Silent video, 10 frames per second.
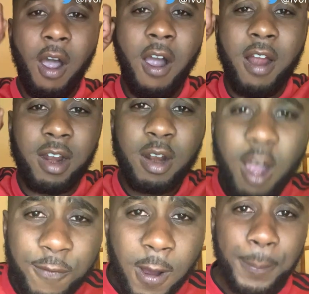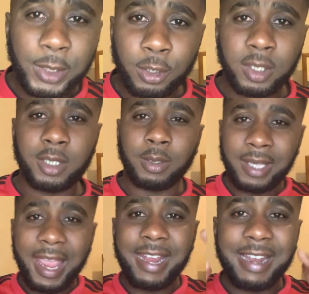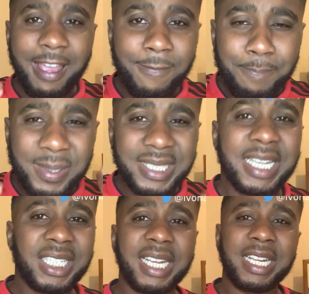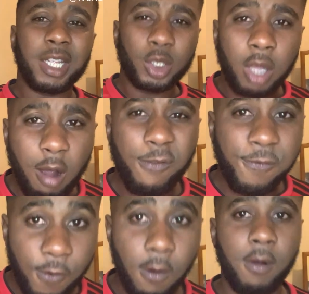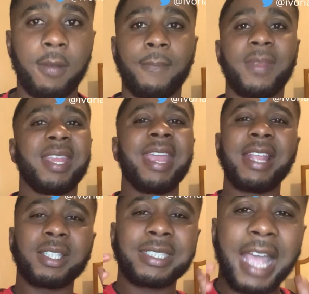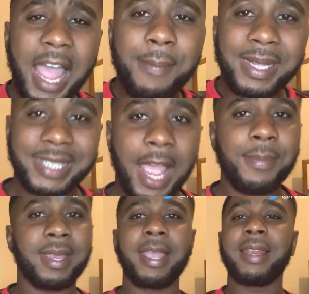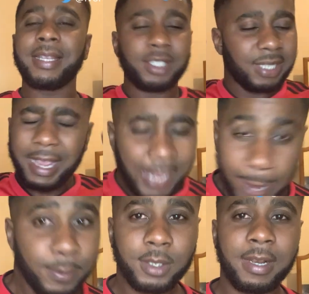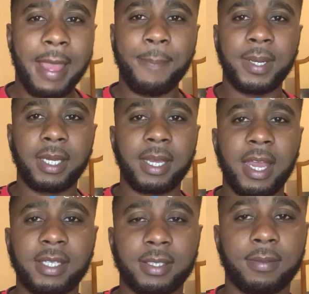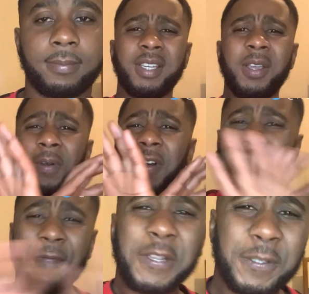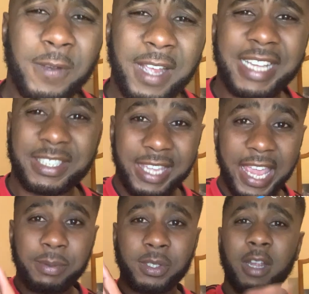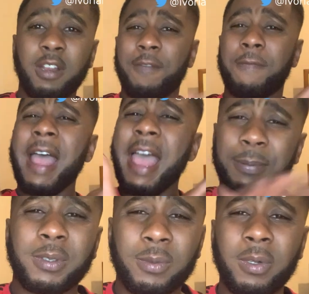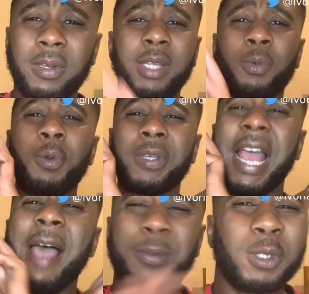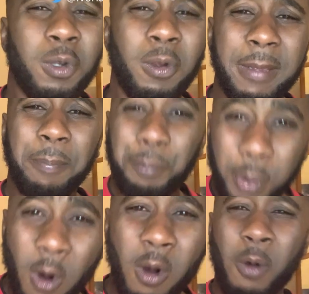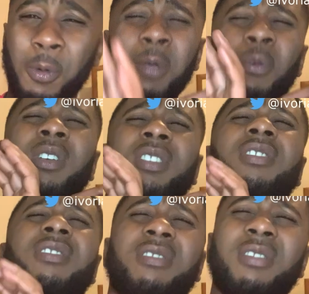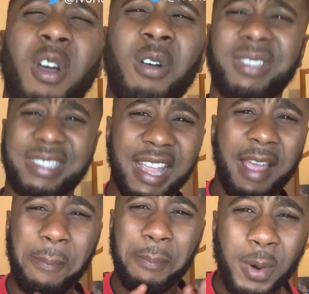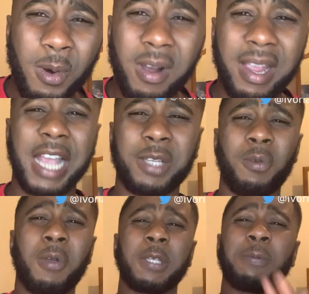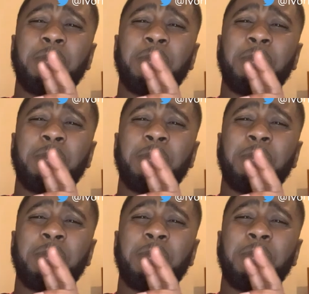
on another opportunity to gain that position in the top four. Time and time again, it just keeps on happening, guys. Well, first of all, guys, the game started off absolutely. We was absolutely poor. We were so damn poor, guys. We was